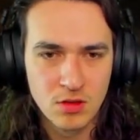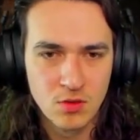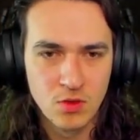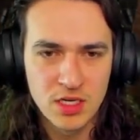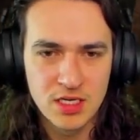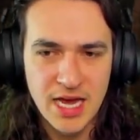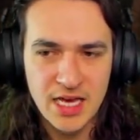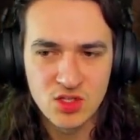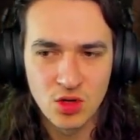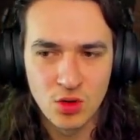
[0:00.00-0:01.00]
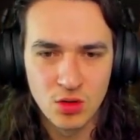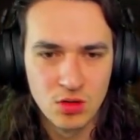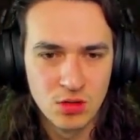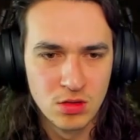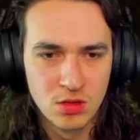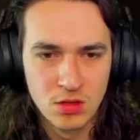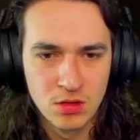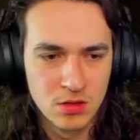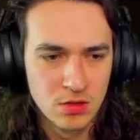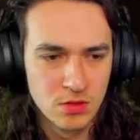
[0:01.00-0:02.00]
What an asshole.
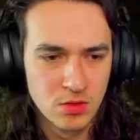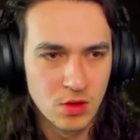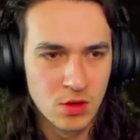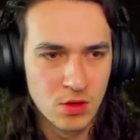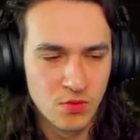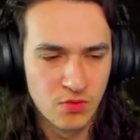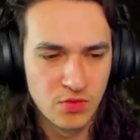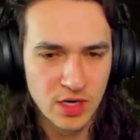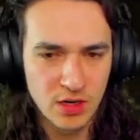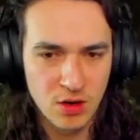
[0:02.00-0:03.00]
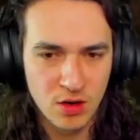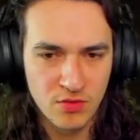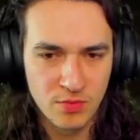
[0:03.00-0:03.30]
Oh, frick off,